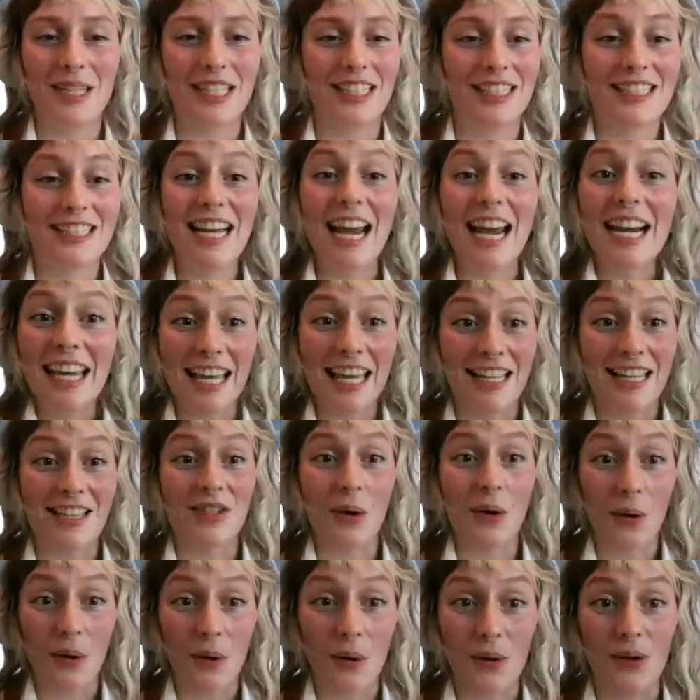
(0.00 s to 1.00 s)
I mean,
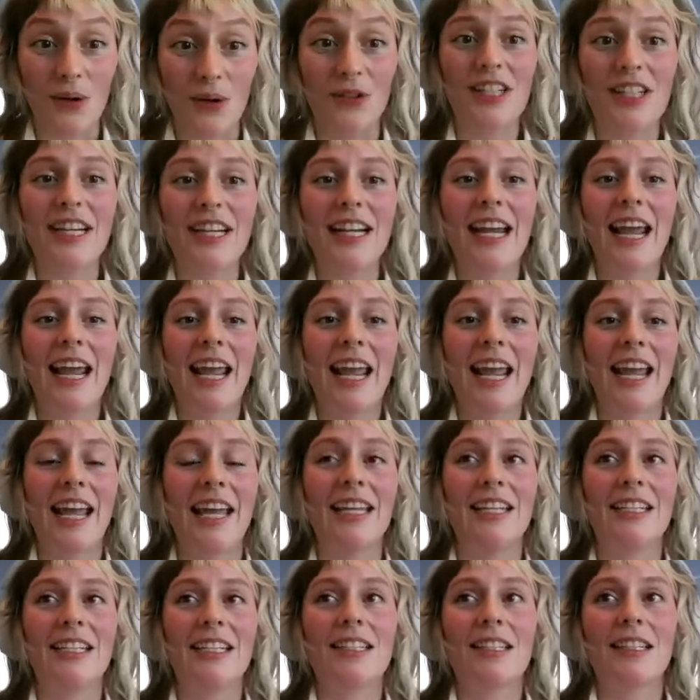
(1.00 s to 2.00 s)
decades old,
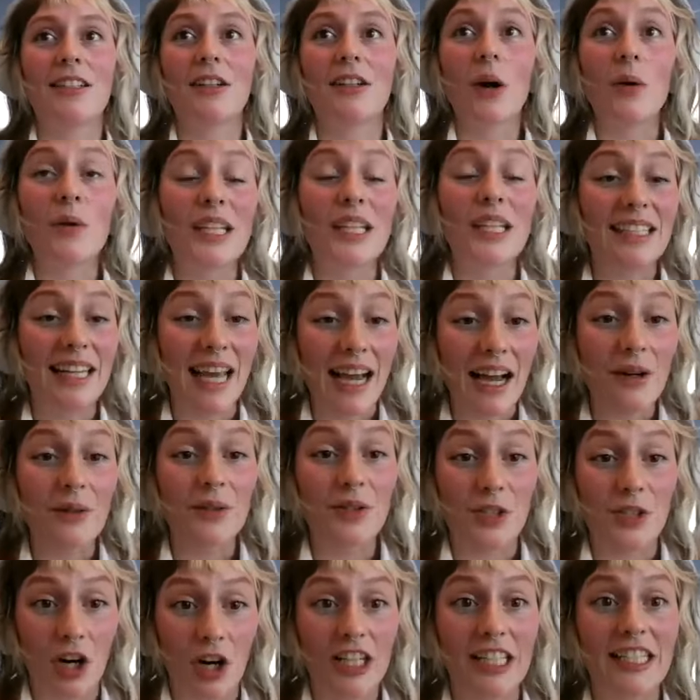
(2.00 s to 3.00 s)
and they're only
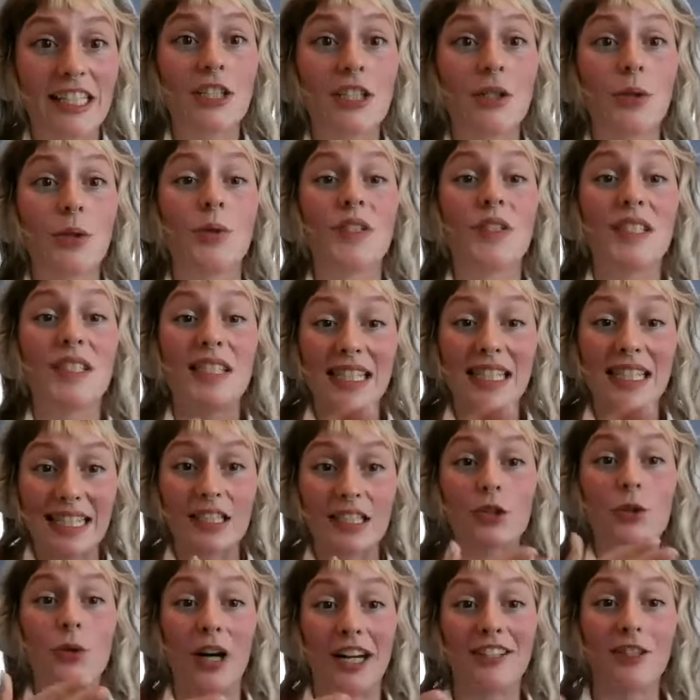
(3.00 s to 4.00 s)
now starting to
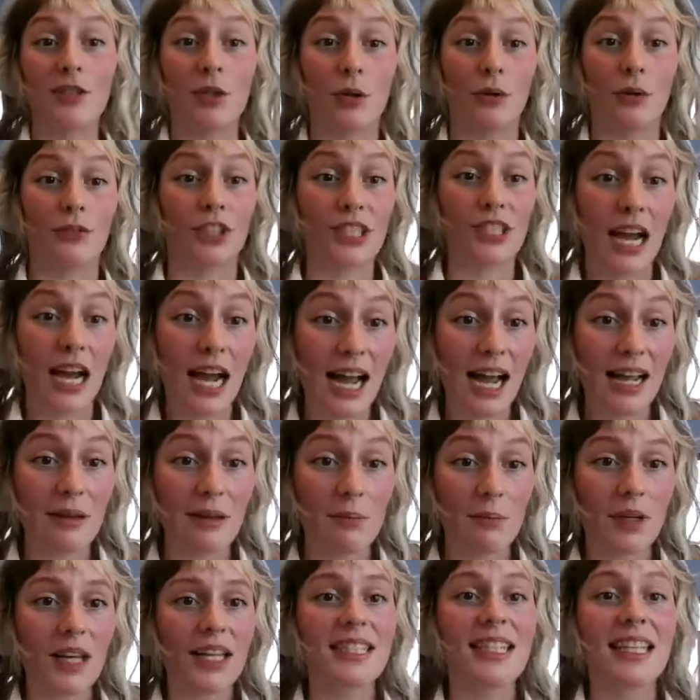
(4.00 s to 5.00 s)
see trends over
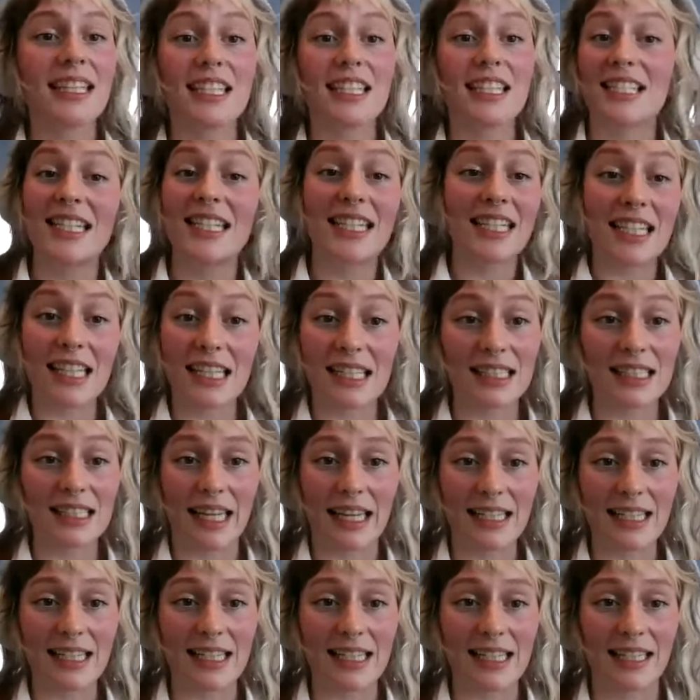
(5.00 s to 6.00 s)
time because they just didn't
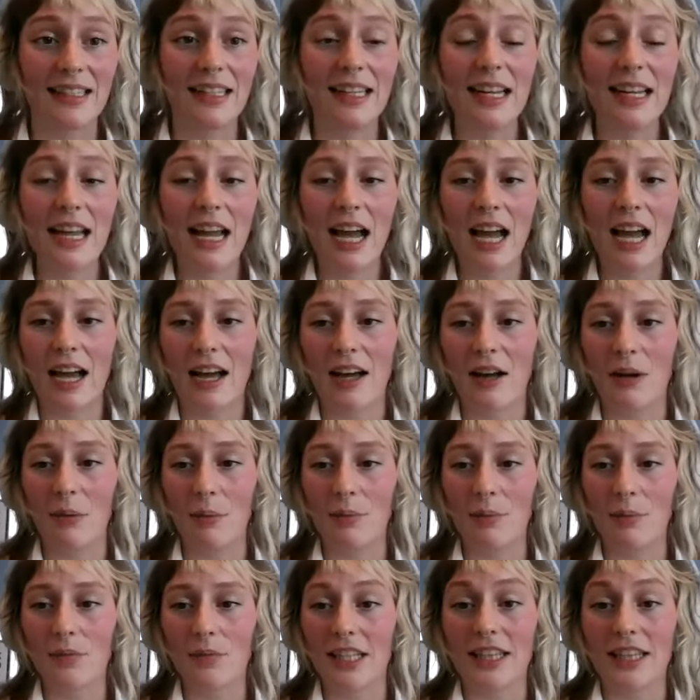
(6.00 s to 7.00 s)
collect it
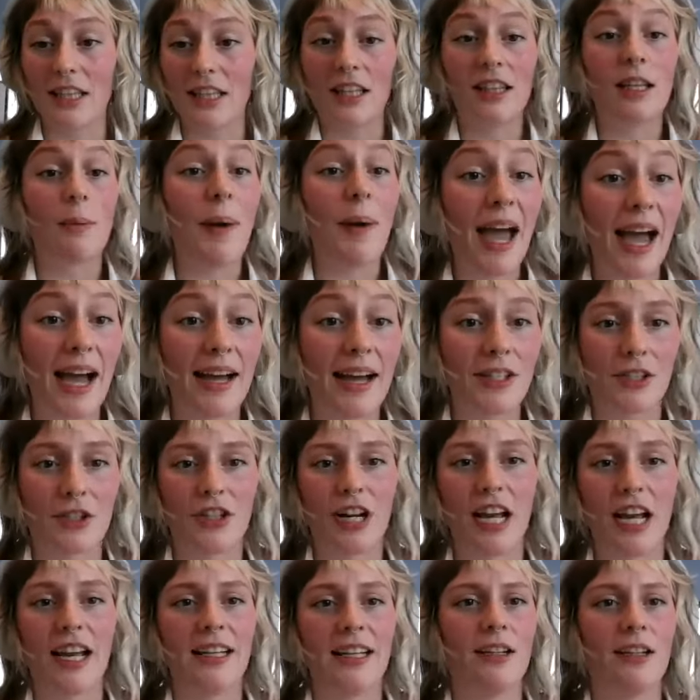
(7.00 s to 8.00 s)
in the
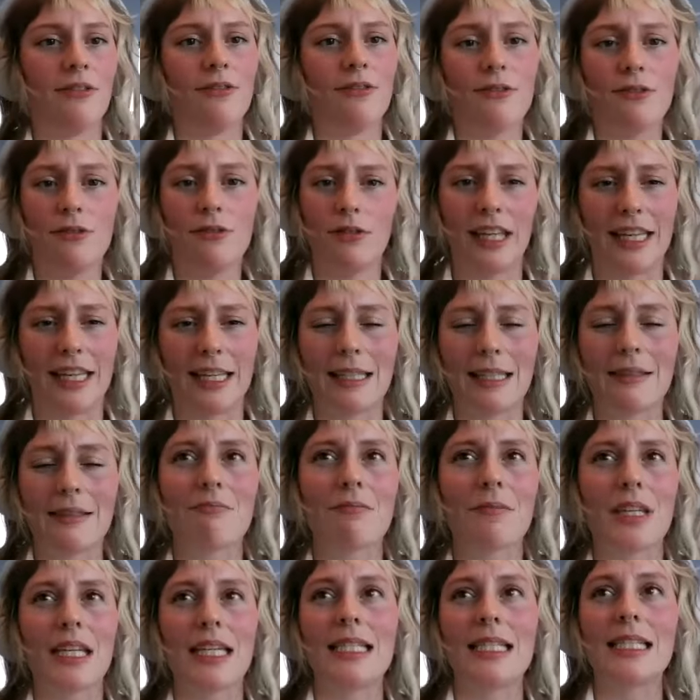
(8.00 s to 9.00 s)
past, or not in a
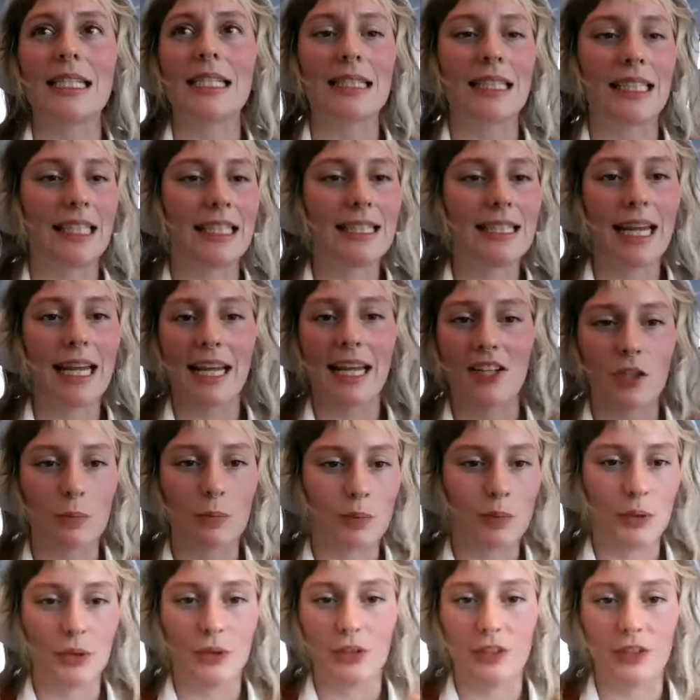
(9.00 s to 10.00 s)
like easily
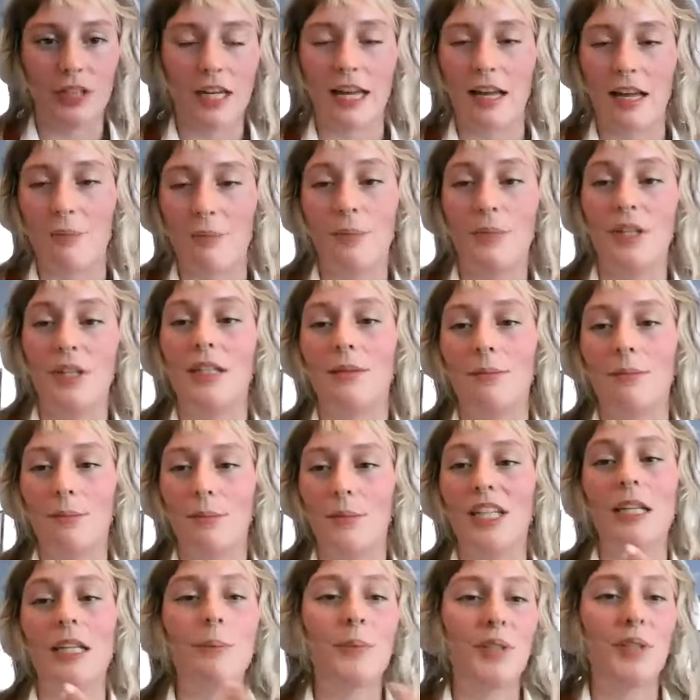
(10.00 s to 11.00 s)
tangible
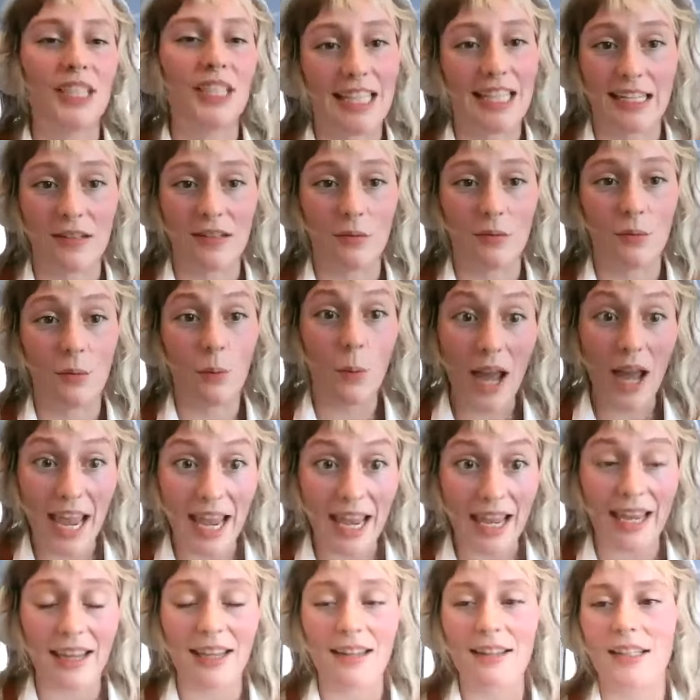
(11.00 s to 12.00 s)
manipulated
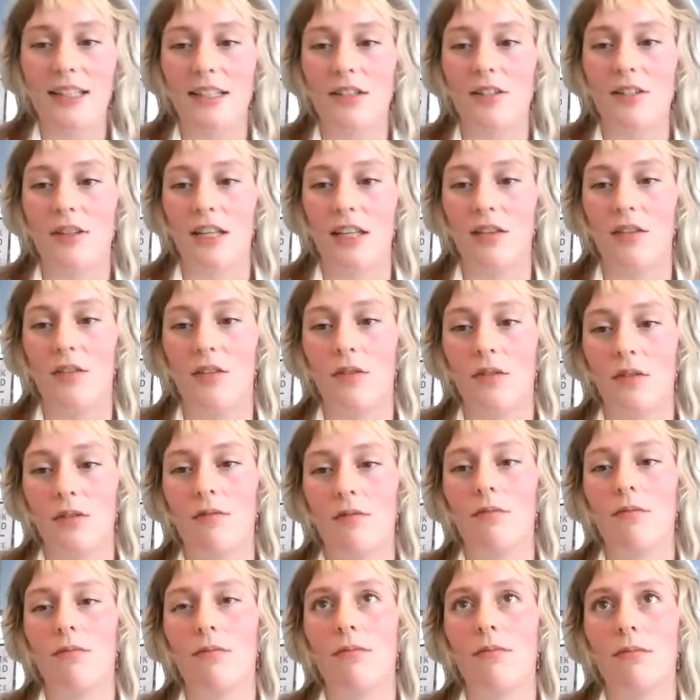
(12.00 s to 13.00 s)
way, and
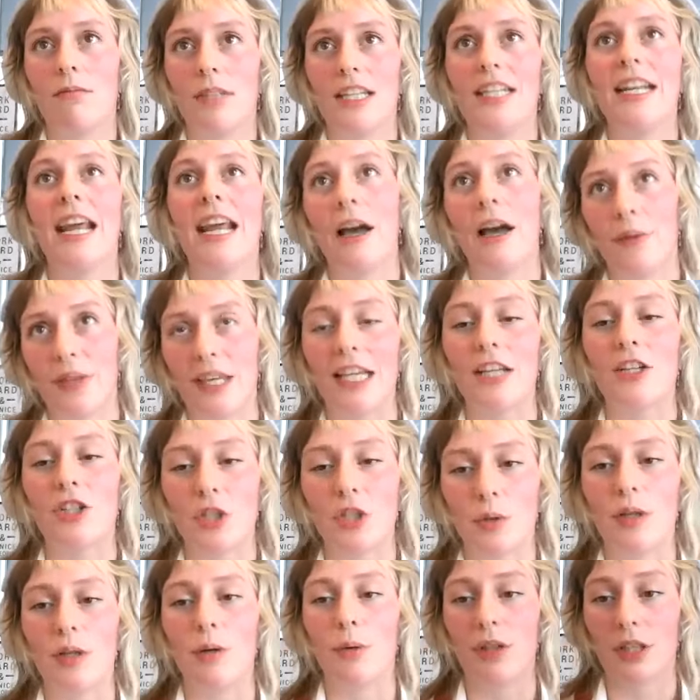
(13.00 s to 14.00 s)
in how they
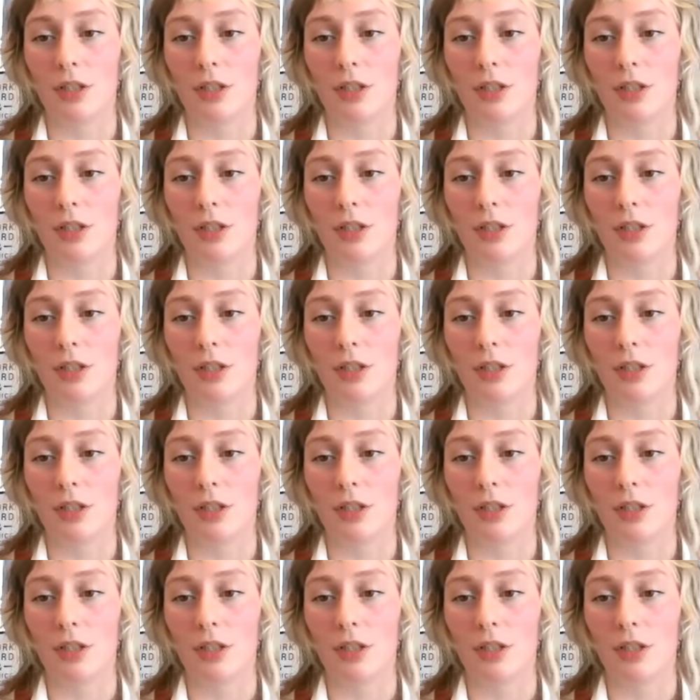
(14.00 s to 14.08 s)
can